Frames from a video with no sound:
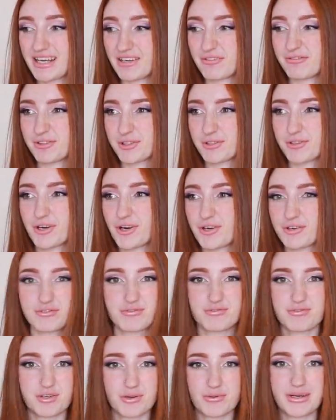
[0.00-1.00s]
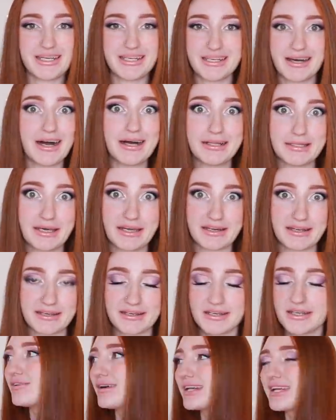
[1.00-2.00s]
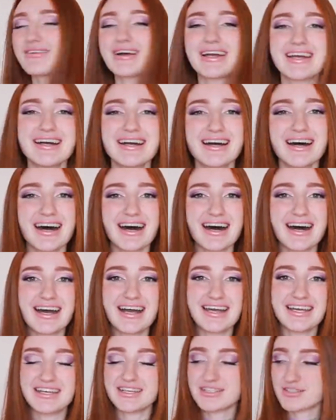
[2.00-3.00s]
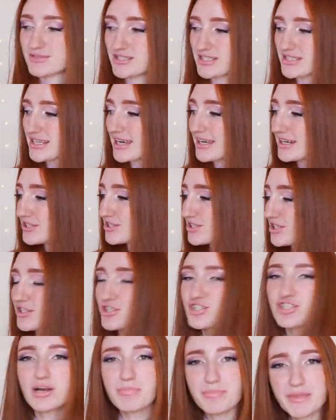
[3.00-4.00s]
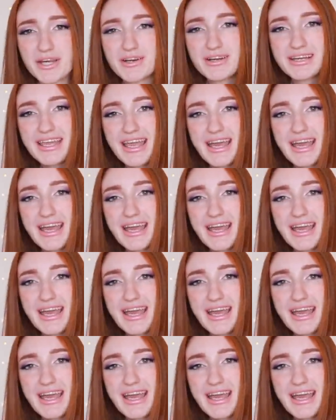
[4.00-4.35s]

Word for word: like a fluoro green highlighter. So anyway, I decided to shop there